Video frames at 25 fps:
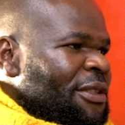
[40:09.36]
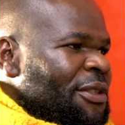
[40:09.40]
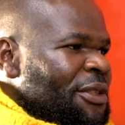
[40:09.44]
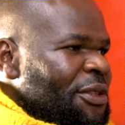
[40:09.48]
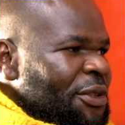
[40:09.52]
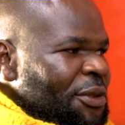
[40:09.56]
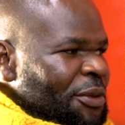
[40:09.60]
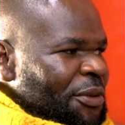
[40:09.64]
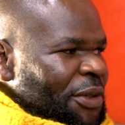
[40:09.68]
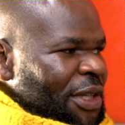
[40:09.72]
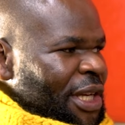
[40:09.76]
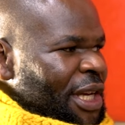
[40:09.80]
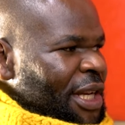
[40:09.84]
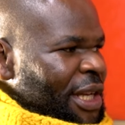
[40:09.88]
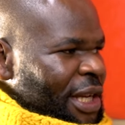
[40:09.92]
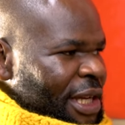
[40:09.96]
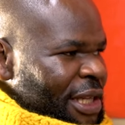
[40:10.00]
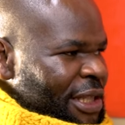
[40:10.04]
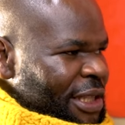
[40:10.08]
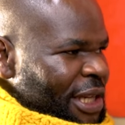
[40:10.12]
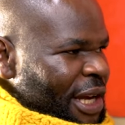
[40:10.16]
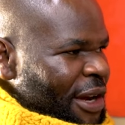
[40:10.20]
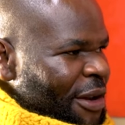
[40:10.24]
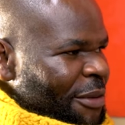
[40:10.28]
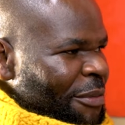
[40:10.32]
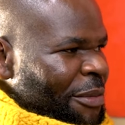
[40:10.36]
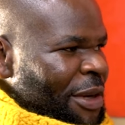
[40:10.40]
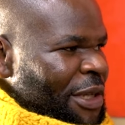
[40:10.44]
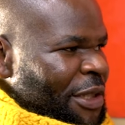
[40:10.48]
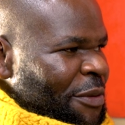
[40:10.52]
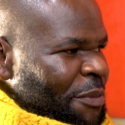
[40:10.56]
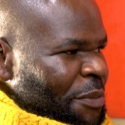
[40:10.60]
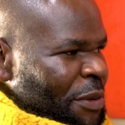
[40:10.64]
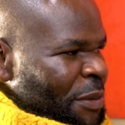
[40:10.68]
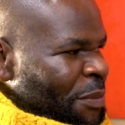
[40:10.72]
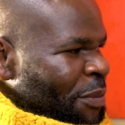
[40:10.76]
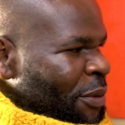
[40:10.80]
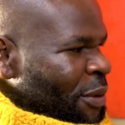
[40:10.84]
do you realize how much
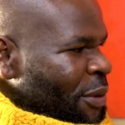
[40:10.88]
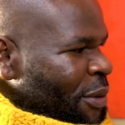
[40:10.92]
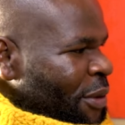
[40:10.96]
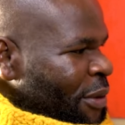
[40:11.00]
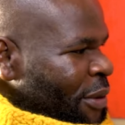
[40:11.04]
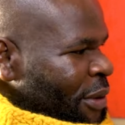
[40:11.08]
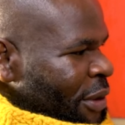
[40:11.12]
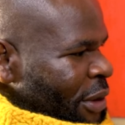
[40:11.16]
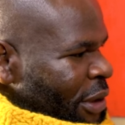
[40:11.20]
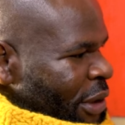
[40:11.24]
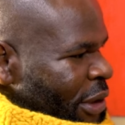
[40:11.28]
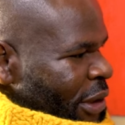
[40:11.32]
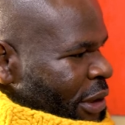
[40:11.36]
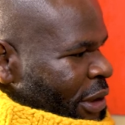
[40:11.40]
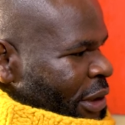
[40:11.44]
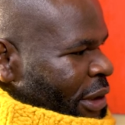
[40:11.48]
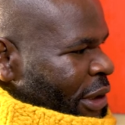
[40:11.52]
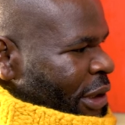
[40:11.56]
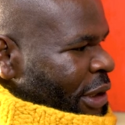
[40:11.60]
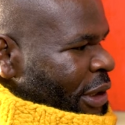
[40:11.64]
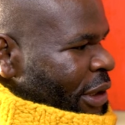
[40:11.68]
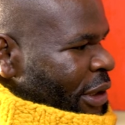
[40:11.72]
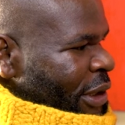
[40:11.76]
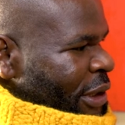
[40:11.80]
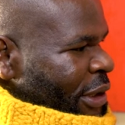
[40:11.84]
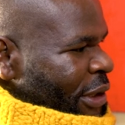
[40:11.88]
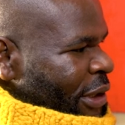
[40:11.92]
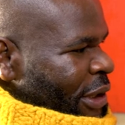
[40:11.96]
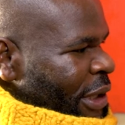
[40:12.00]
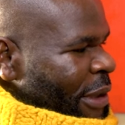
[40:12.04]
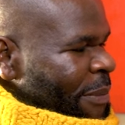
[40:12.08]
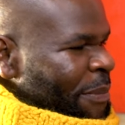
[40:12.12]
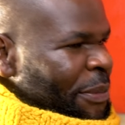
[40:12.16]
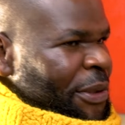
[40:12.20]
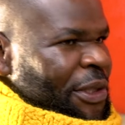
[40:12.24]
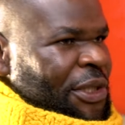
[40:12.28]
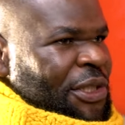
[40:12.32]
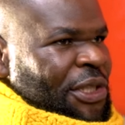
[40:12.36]
people uh,
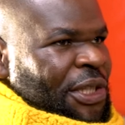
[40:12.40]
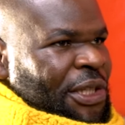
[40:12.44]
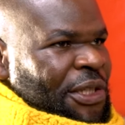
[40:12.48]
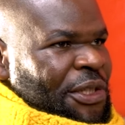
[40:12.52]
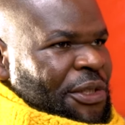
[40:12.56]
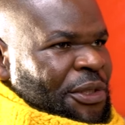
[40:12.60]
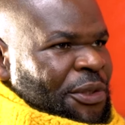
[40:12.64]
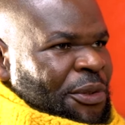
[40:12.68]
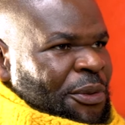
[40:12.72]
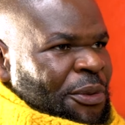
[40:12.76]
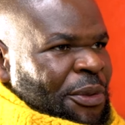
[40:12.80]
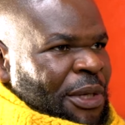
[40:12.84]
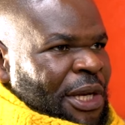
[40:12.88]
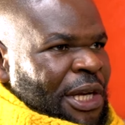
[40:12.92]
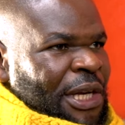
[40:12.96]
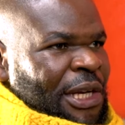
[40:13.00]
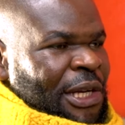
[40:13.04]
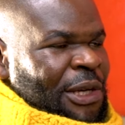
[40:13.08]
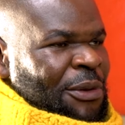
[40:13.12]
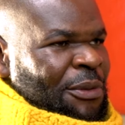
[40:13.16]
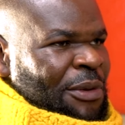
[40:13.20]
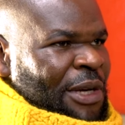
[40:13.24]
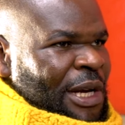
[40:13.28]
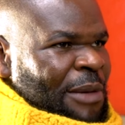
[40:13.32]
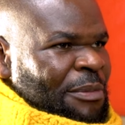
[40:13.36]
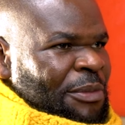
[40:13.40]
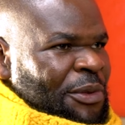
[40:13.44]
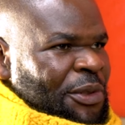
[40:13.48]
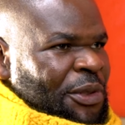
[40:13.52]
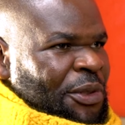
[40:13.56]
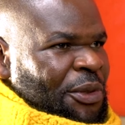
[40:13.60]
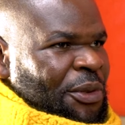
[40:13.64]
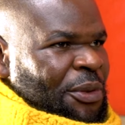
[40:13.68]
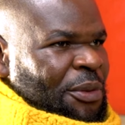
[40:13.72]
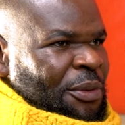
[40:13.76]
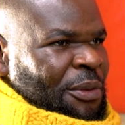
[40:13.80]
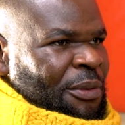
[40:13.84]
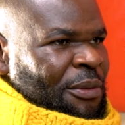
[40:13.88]
appreciate you and look up to
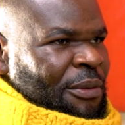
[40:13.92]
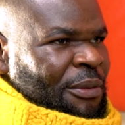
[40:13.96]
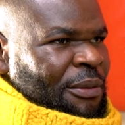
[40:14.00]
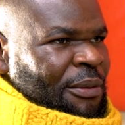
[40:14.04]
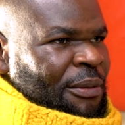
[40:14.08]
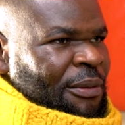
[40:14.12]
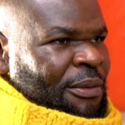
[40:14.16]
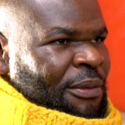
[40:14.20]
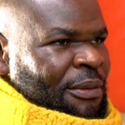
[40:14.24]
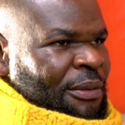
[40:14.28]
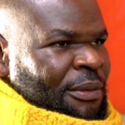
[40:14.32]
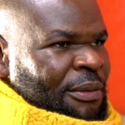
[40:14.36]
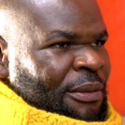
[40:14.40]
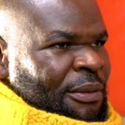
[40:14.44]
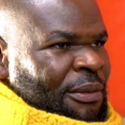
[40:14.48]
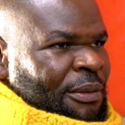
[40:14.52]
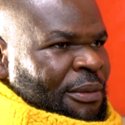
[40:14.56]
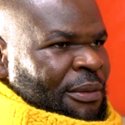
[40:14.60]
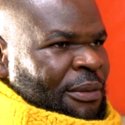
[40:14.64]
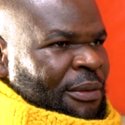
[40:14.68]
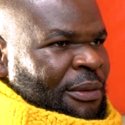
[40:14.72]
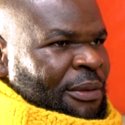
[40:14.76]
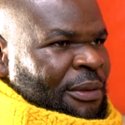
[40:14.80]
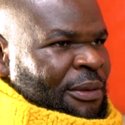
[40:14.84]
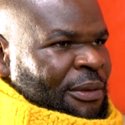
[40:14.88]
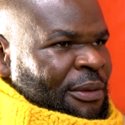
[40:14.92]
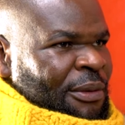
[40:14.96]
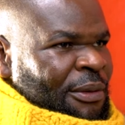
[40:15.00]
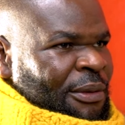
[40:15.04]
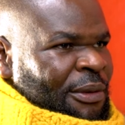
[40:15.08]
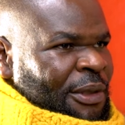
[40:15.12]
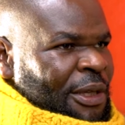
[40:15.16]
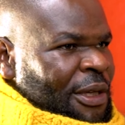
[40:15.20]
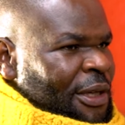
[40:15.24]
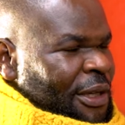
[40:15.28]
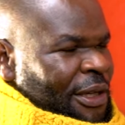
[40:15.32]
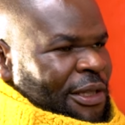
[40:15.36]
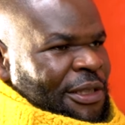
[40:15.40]
you? Mm.
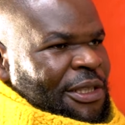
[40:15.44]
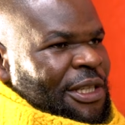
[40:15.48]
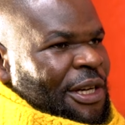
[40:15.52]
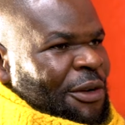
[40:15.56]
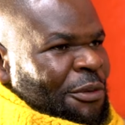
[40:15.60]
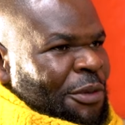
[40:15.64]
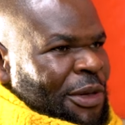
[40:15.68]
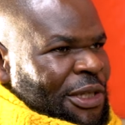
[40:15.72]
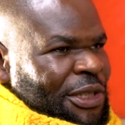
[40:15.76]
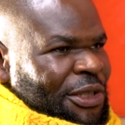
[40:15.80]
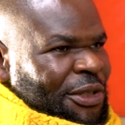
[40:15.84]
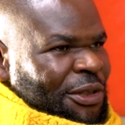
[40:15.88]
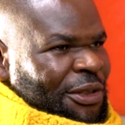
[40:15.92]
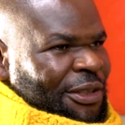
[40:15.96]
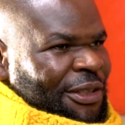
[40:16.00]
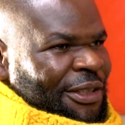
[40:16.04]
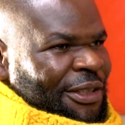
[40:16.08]
Uh, it's a question.